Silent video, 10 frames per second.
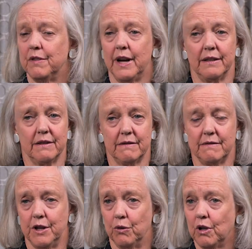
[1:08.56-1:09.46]
that's
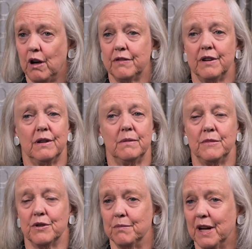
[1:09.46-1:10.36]
law
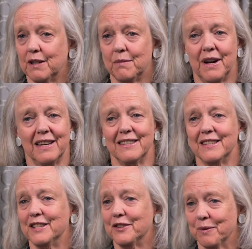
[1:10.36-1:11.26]
firms or medical
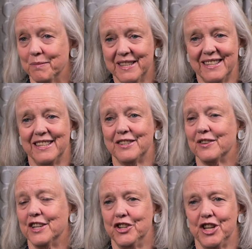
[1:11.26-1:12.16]
practices or business or
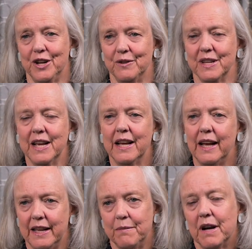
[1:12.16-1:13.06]
NGOs,
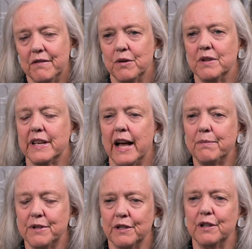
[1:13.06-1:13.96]
in my view is
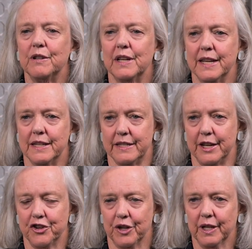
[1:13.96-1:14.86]
absolutely
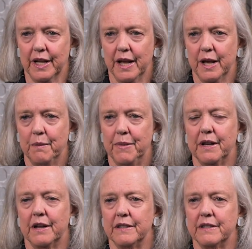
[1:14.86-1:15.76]
essential
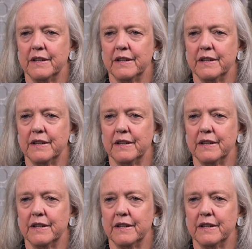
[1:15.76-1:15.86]
because